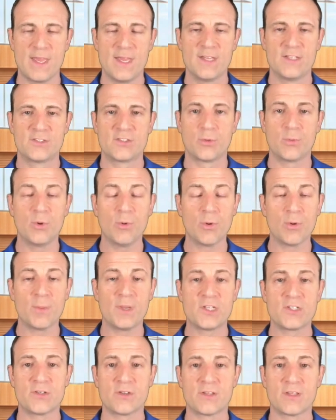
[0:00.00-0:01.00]
So we want to
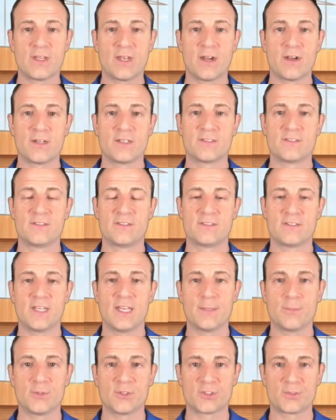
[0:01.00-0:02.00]
make sure that area is as
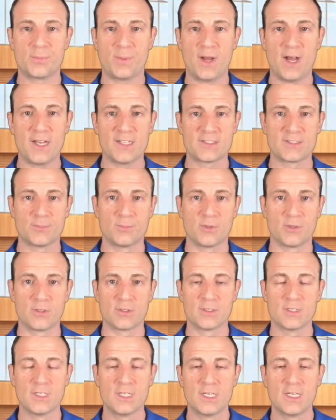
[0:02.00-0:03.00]
stable as possible.
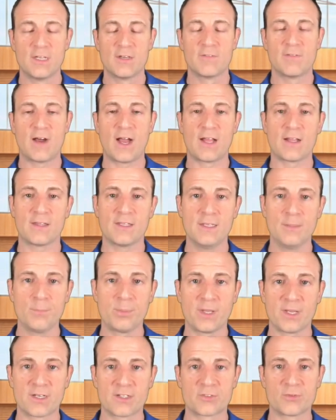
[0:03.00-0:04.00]
Violin
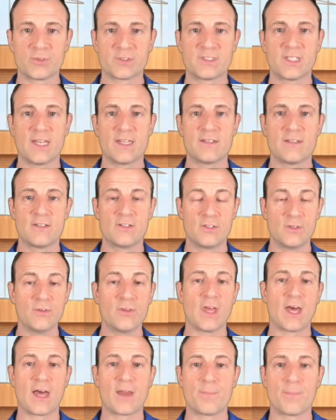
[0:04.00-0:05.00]
players will tend to do
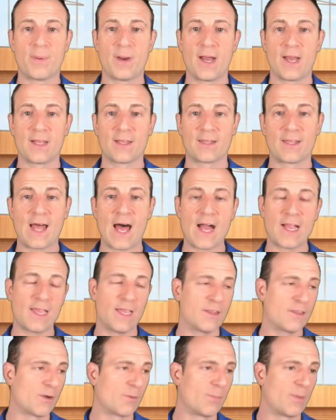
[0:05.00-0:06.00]
that by
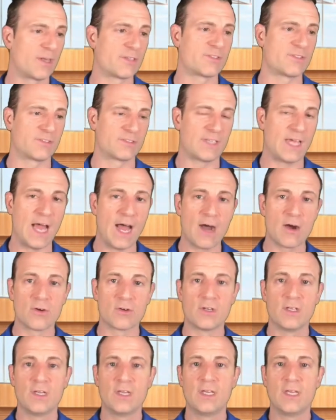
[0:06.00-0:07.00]
locking their muscles out,
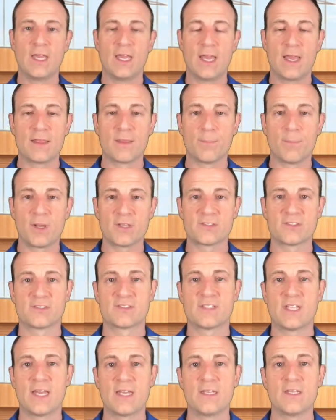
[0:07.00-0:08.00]
and the muscles
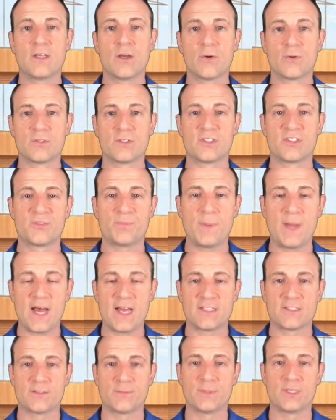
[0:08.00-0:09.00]
tend to go into
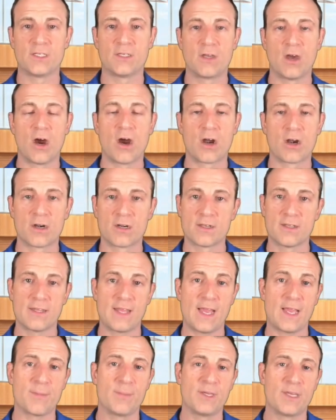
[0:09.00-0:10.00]
spasm and guard, and
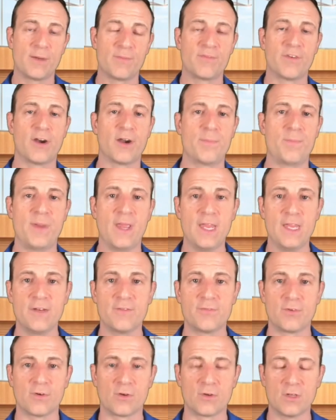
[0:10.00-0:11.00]
that can become very
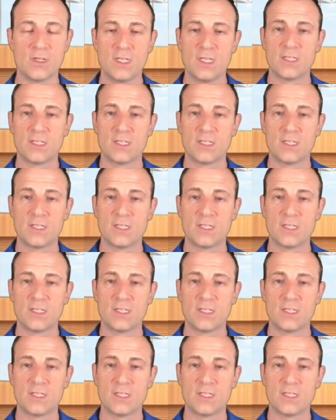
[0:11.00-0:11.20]
painful.